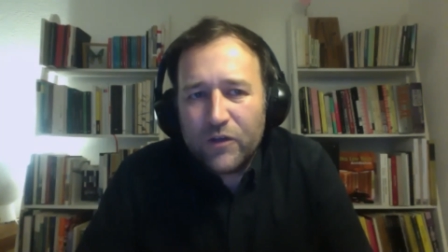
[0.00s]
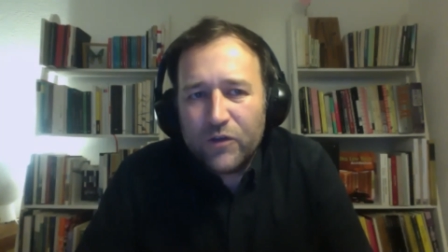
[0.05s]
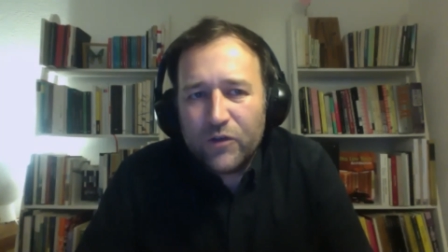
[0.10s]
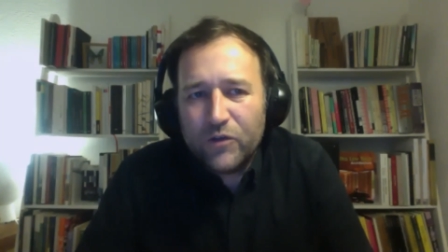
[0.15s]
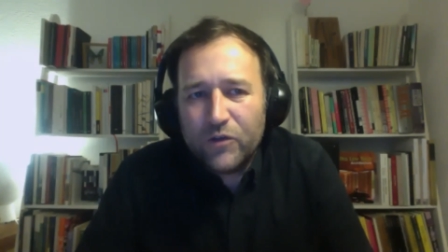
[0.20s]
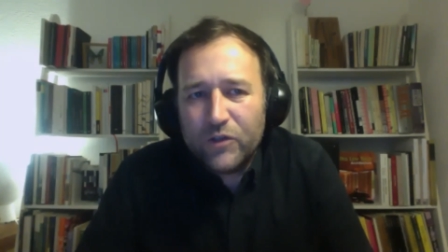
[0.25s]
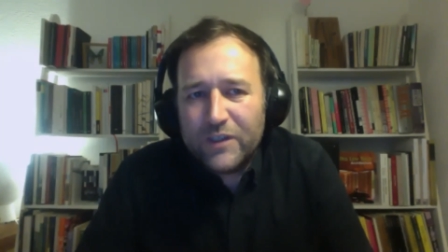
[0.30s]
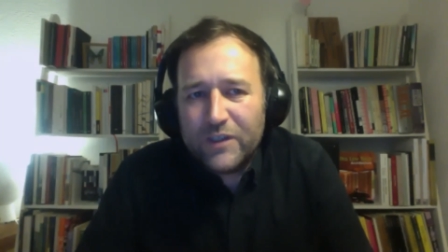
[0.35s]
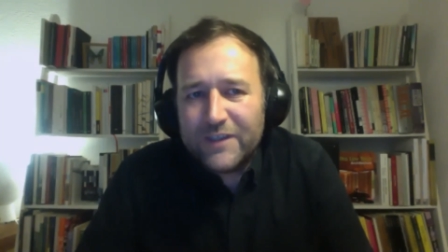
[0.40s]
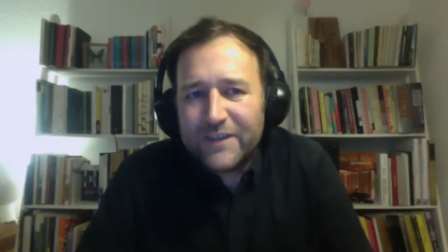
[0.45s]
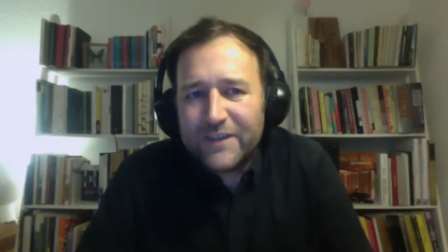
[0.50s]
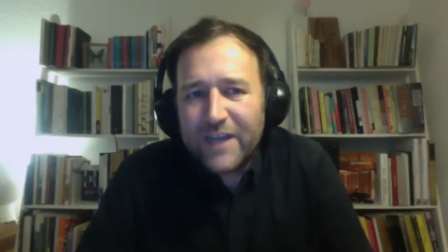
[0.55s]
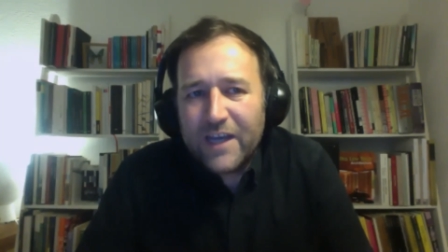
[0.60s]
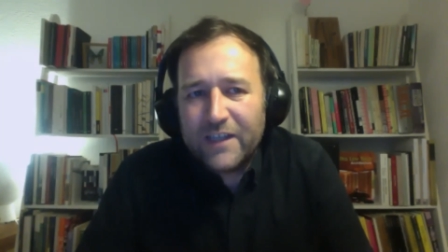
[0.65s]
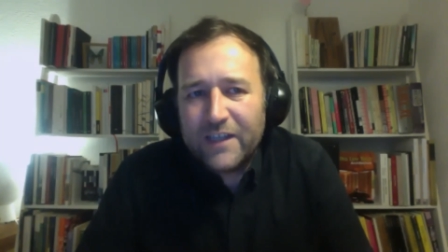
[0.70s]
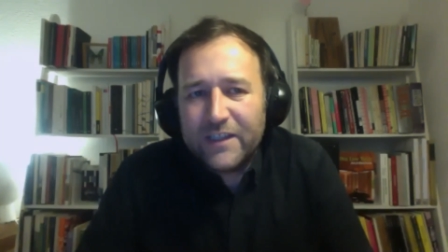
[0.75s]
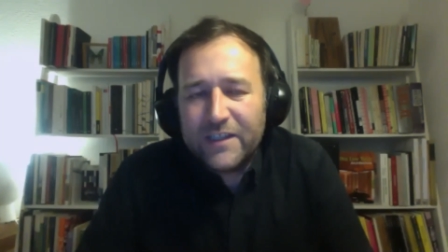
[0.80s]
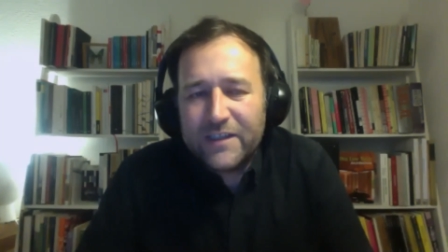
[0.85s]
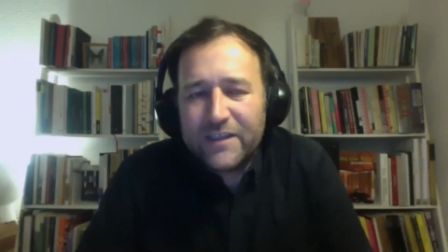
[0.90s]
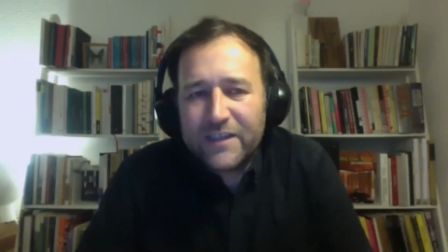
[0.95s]
you
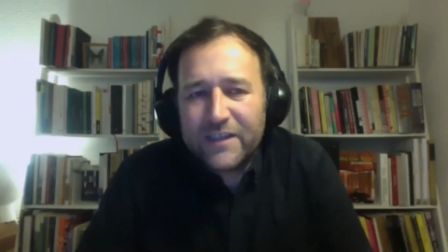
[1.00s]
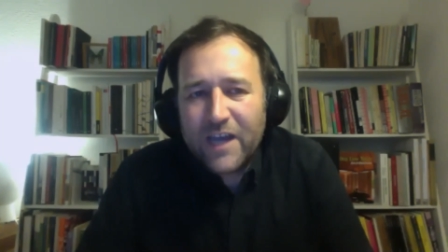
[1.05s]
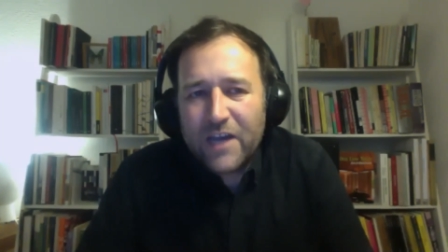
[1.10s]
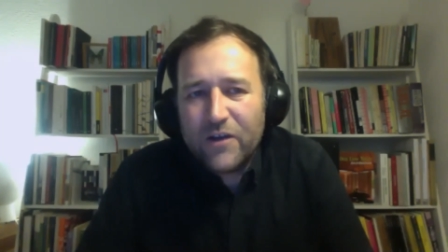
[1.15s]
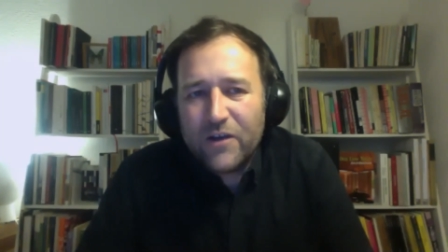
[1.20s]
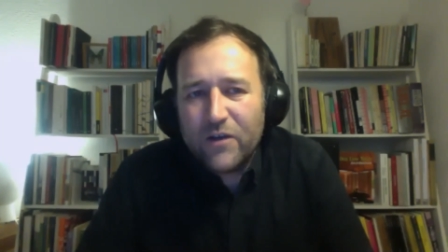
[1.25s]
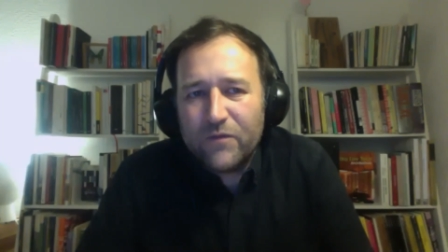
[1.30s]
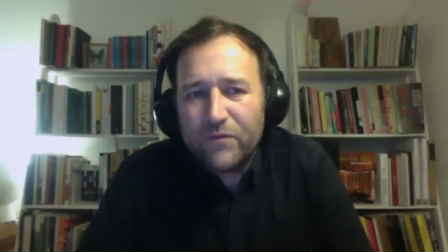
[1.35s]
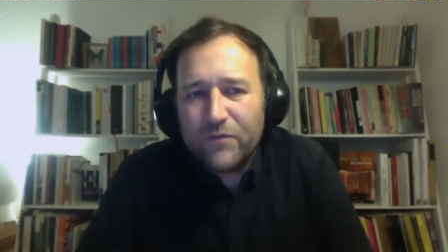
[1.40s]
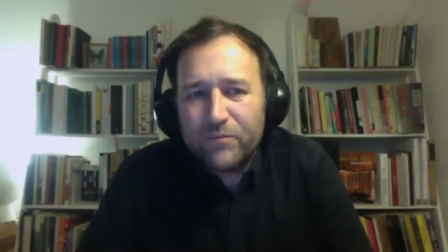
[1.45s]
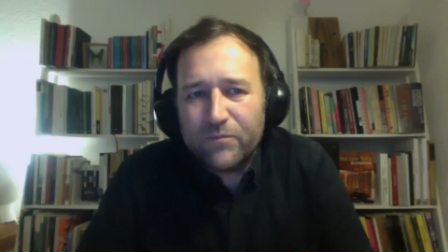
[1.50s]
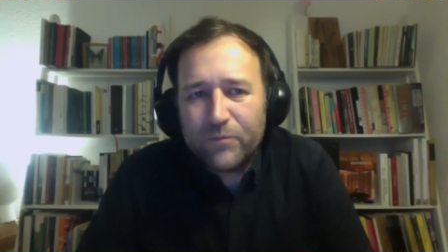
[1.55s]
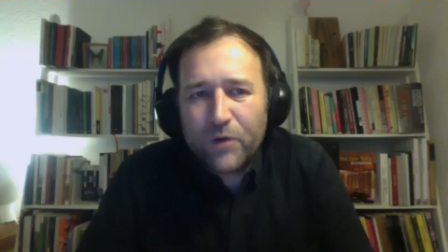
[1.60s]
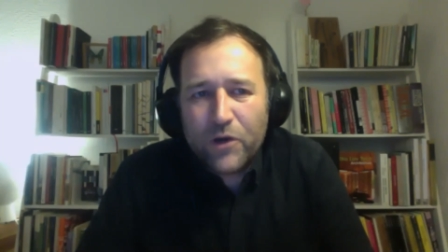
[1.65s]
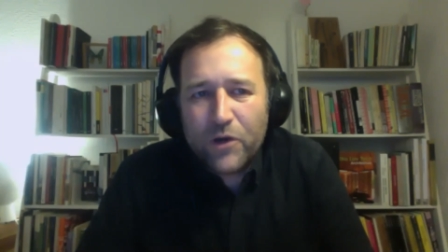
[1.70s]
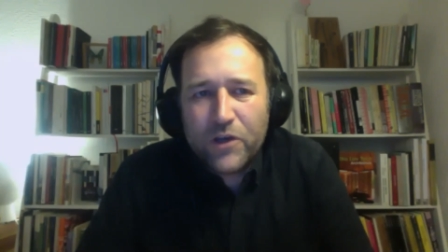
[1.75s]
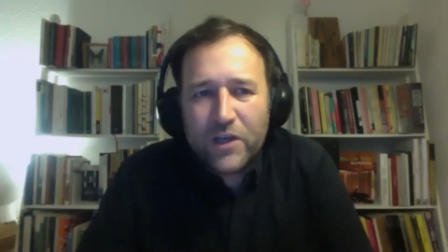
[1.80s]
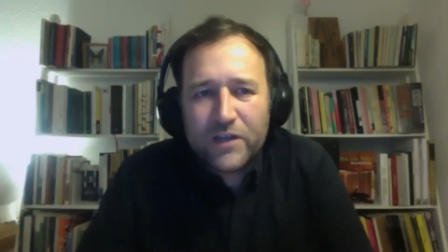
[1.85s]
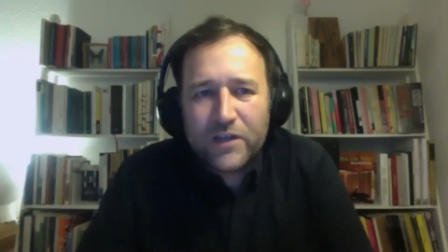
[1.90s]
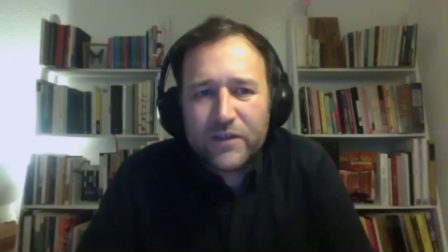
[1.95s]
design this kind of
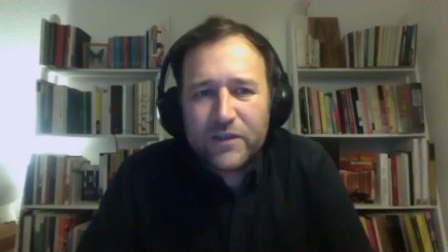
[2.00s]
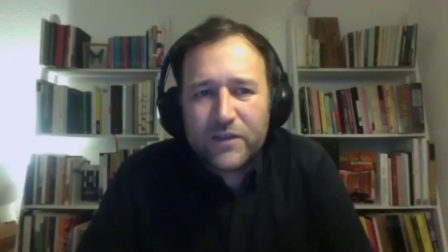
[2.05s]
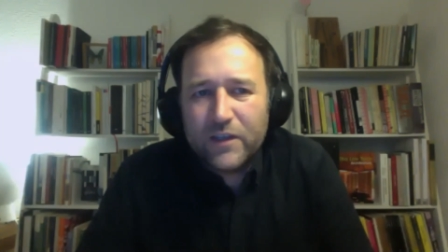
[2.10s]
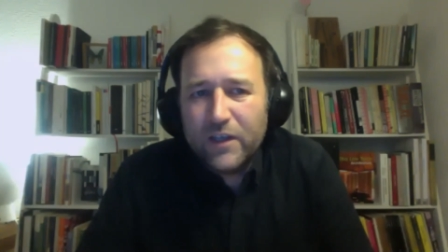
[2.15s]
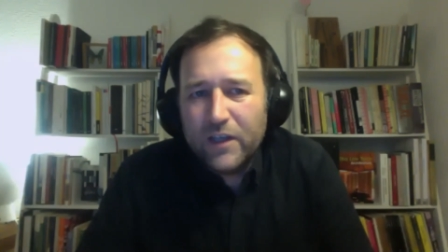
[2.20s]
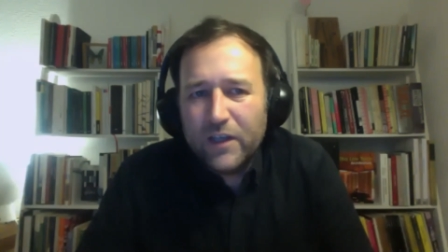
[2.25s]
projects